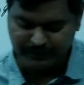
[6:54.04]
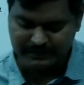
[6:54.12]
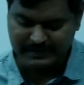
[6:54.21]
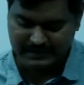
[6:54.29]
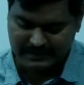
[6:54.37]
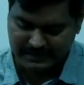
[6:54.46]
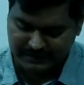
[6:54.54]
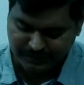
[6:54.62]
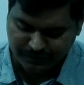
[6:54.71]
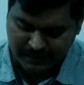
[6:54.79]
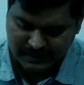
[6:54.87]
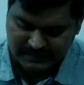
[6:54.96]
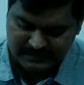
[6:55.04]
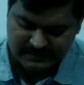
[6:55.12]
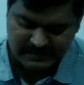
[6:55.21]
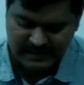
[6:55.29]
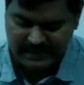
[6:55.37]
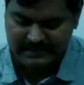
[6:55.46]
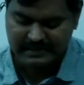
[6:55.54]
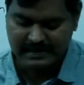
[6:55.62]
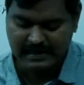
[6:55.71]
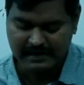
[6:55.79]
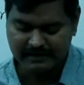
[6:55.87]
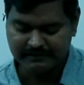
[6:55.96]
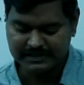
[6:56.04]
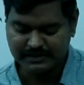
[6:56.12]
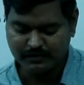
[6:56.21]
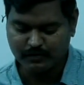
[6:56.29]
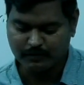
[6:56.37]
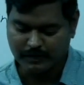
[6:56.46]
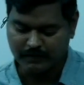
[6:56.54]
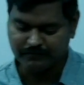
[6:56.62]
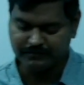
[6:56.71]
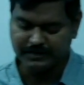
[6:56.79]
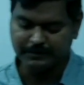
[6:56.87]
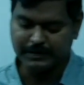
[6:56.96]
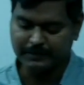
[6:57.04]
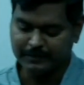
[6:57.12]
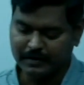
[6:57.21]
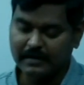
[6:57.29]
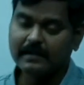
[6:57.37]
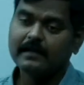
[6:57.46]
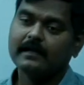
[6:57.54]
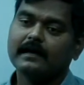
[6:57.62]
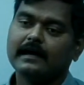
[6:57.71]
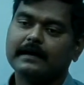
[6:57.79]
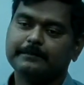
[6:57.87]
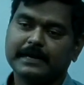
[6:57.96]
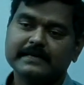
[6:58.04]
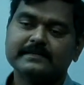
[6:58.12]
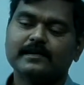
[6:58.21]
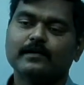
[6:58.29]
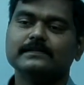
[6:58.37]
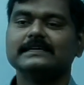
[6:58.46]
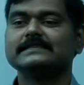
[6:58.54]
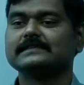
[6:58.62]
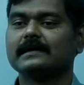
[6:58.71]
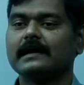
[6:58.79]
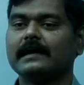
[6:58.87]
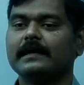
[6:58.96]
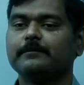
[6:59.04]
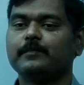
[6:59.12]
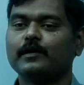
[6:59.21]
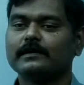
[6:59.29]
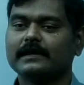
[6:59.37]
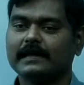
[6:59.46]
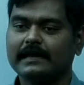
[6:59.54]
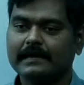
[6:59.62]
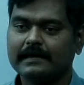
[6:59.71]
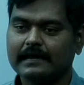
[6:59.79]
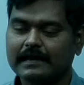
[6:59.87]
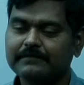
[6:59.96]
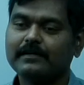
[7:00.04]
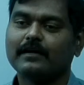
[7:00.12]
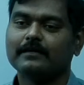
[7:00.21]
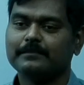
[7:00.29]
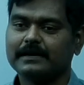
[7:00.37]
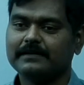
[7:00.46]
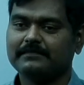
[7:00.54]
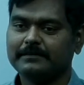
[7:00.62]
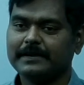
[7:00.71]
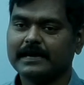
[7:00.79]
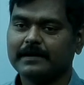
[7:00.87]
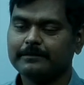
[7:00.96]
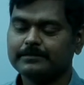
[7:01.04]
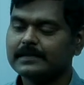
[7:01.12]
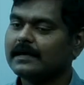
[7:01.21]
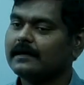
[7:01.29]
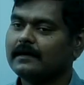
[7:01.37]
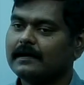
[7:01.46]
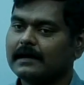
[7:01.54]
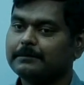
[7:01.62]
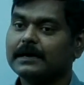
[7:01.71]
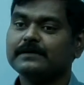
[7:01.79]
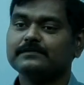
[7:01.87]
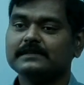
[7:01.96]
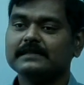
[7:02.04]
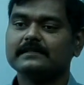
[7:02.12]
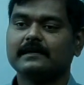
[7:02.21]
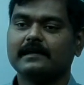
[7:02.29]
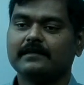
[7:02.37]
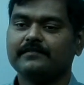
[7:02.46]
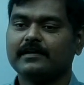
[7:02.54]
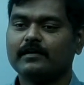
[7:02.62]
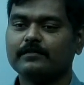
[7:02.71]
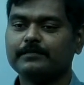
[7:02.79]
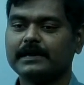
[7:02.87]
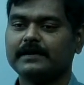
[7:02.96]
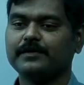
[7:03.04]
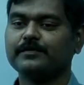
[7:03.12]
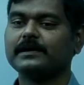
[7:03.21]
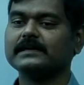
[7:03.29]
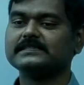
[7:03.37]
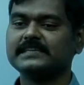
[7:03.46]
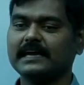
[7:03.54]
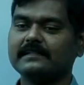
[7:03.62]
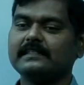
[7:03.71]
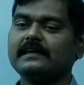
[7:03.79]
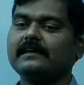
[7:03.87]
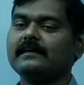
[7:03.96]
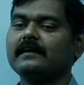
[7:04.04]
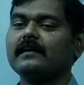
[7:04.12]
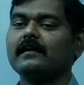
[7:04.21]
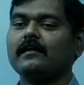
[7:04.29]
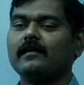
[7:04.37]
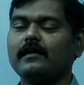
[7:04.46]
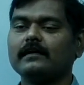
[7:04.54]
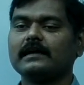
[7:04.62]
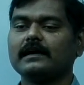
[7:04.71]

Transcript: using this, you can share the data with a group of the people, and based on this, an environment will become. And by using that environment, you can share the all